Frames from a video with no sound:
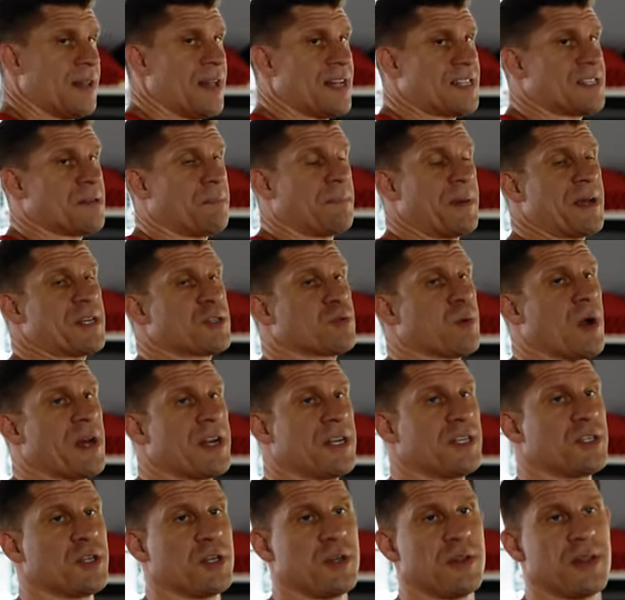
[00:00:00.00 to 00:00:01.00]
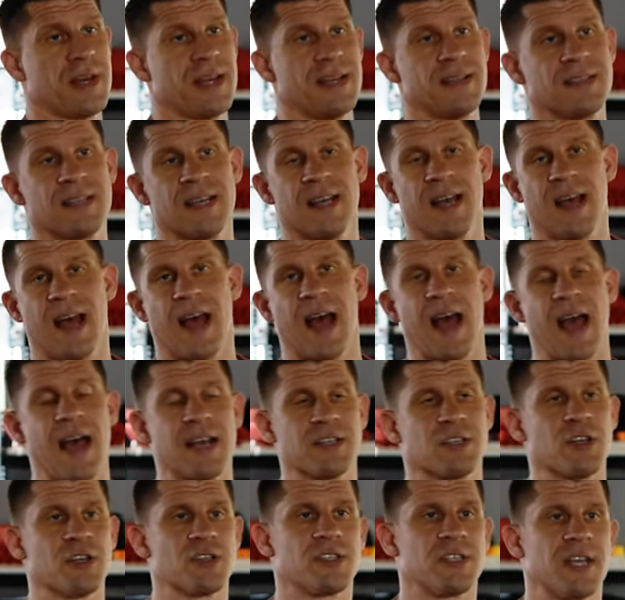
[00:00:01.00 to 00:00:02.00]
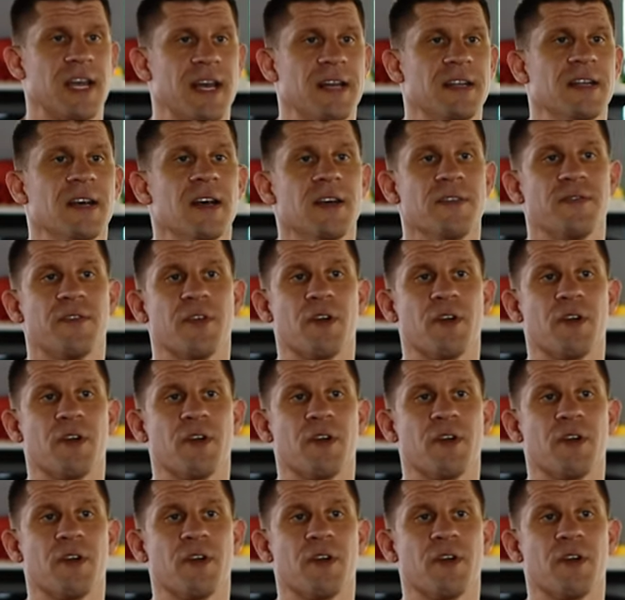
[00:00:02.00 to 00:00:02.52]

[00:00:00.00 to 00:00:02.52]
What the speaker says: That's the best way to do these. As I said,